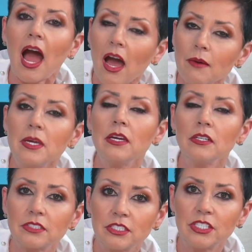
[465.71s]
I'm
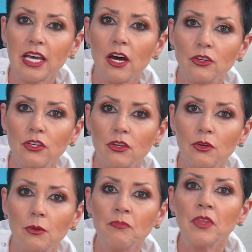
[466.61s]
here to tell
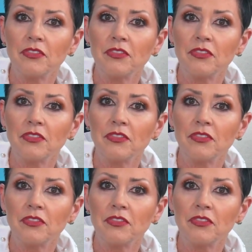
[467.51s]
you